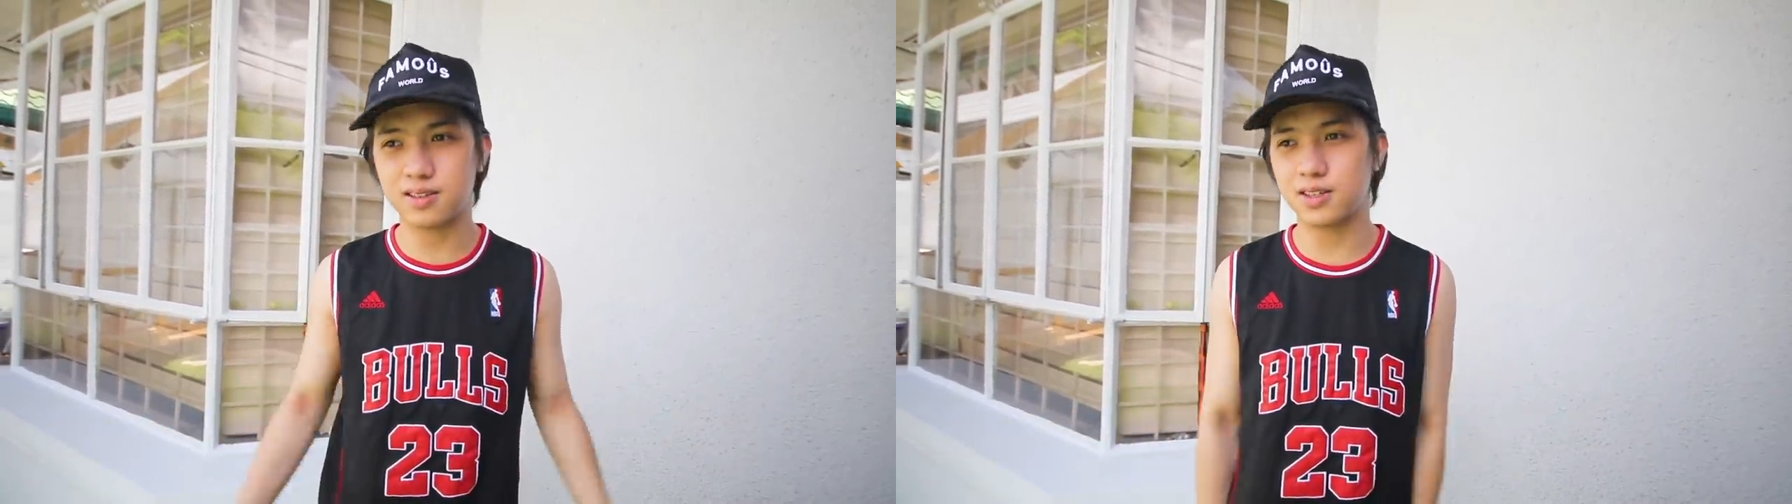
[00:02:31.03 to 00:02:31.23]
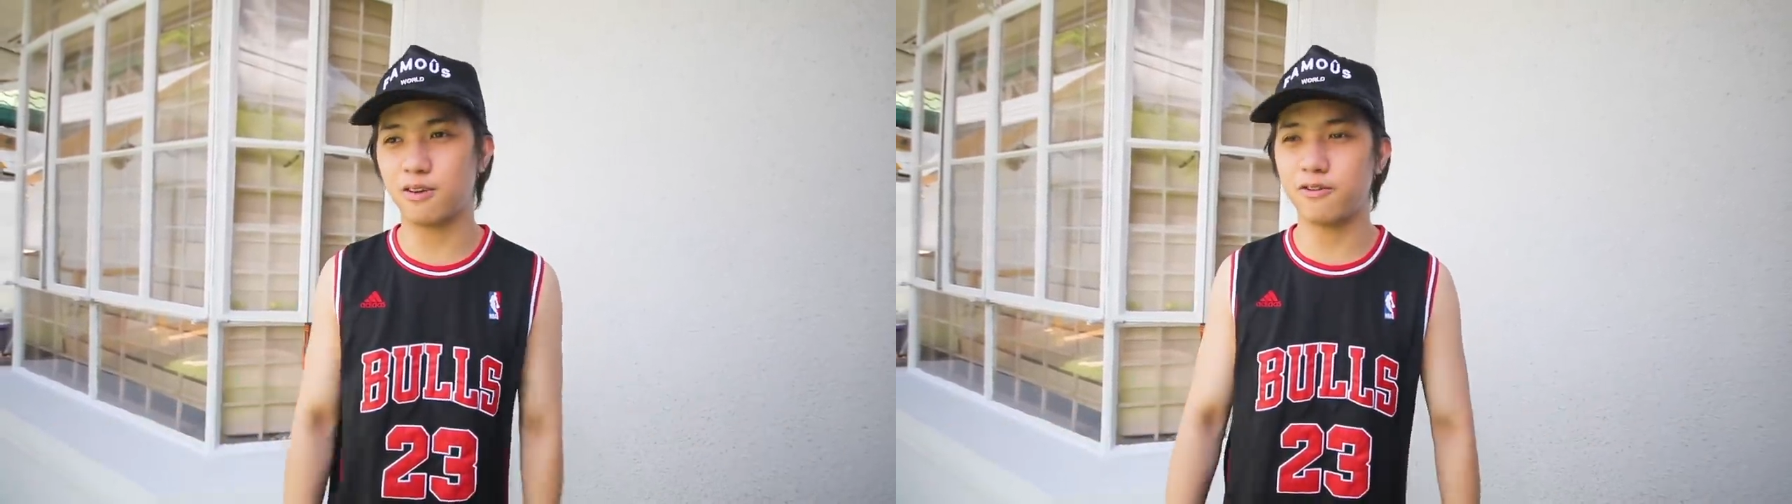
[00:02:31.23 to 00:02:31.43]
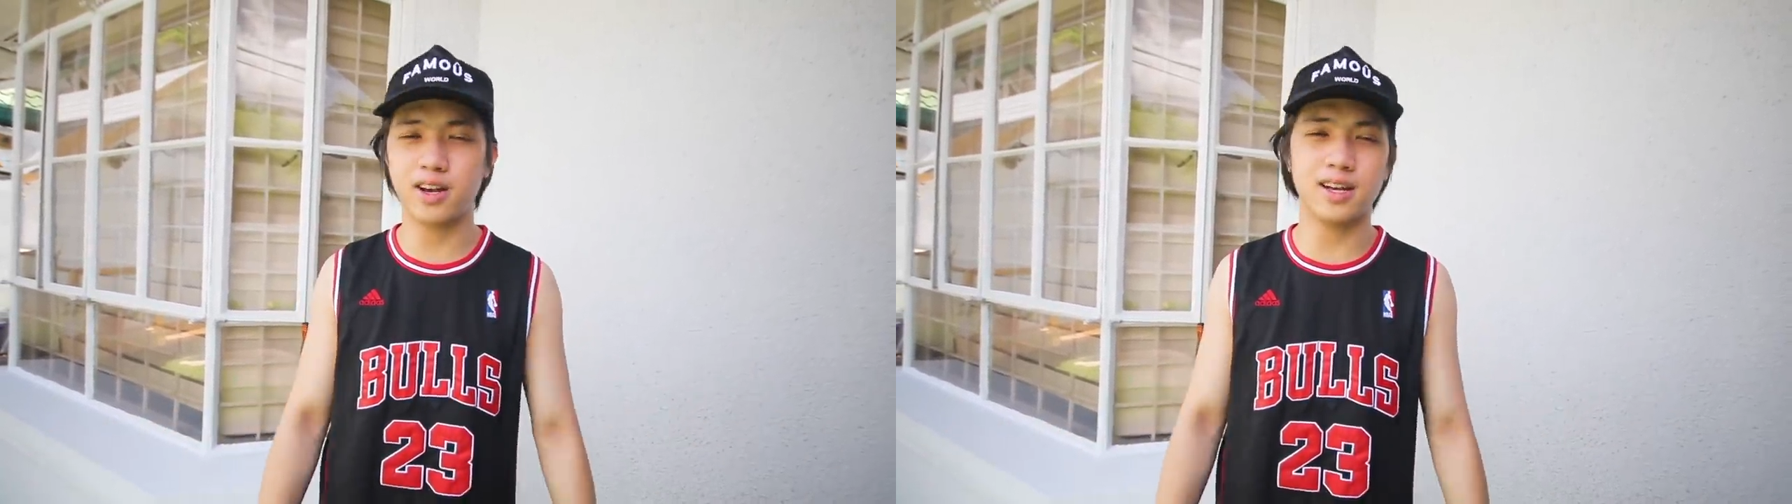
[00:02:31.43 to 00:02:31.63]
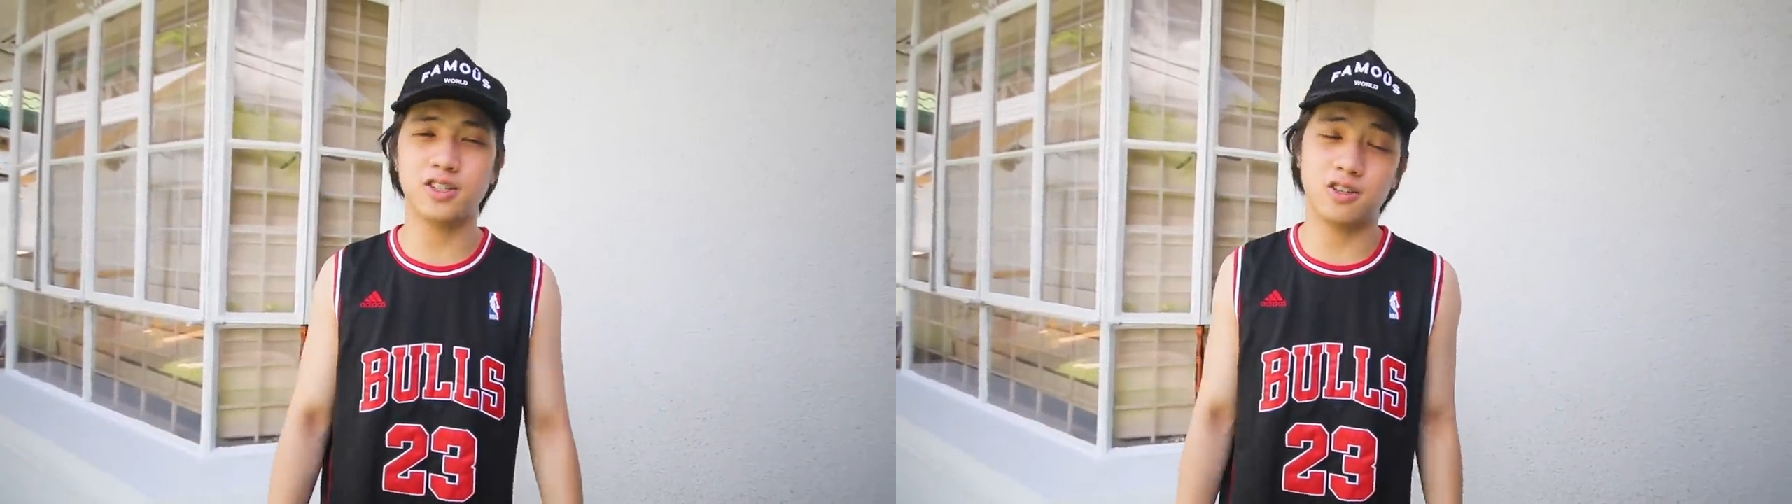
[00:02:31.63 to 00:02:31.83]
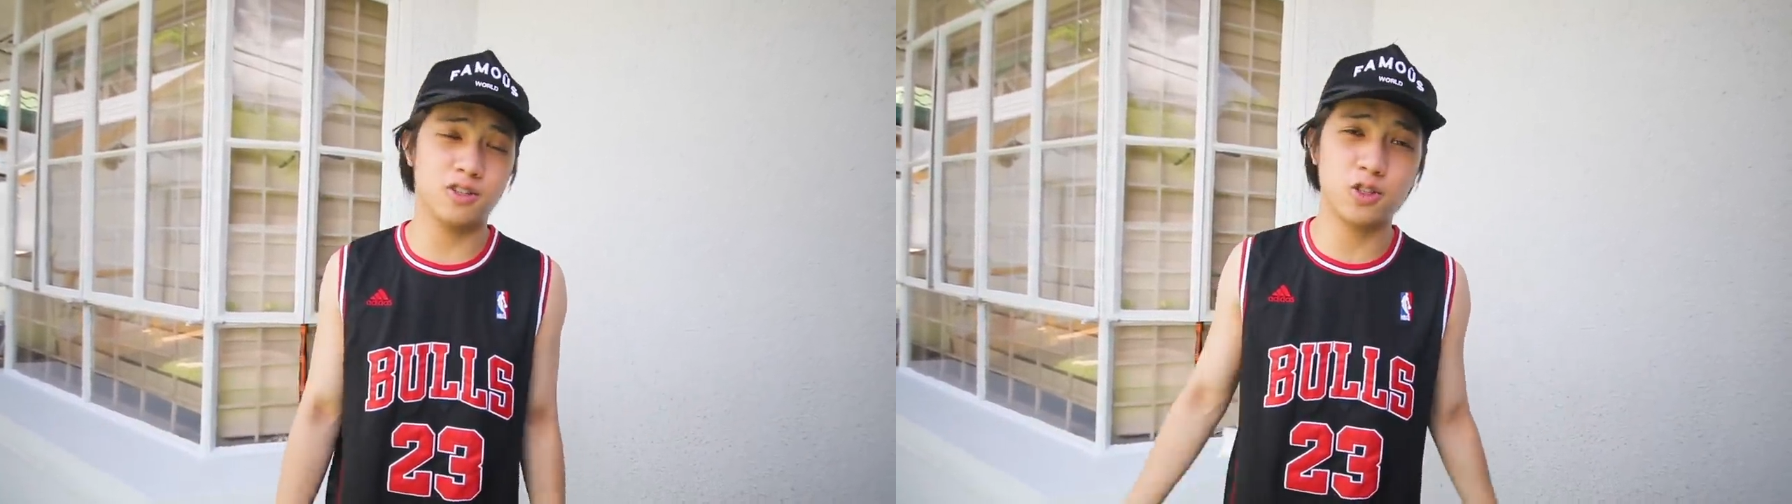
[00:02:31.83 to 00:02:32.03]
So if you
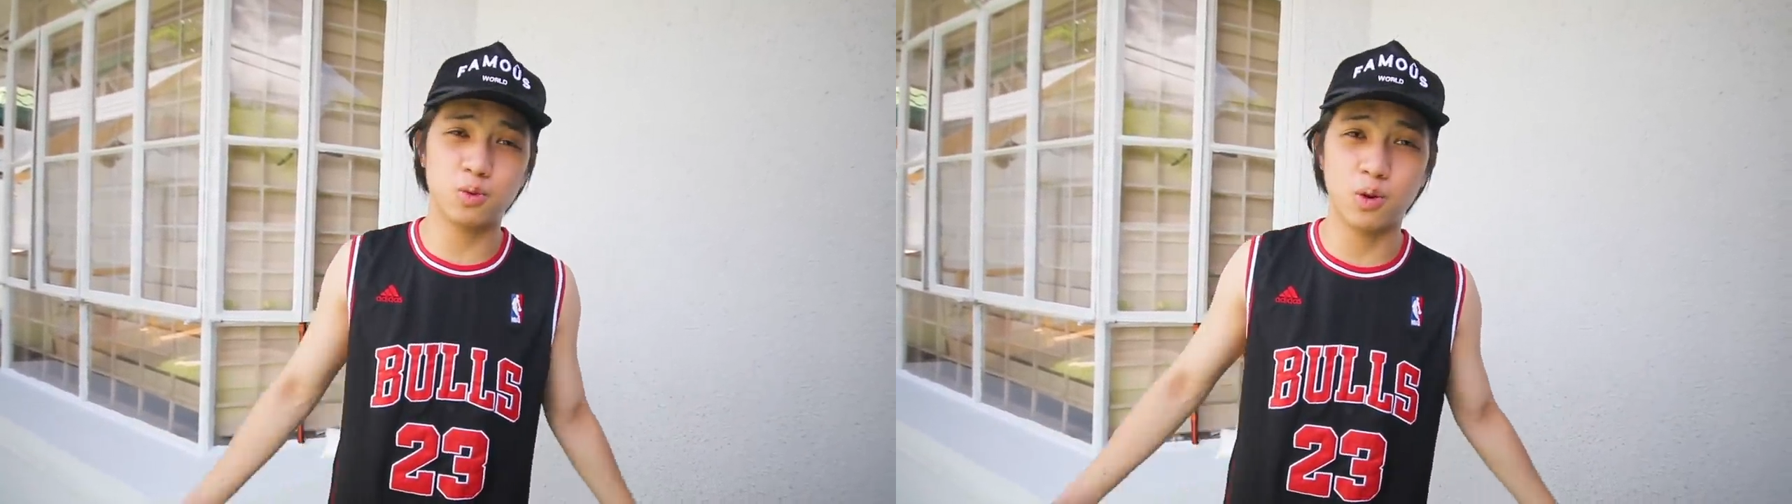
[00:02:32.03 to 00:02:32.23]
guys are just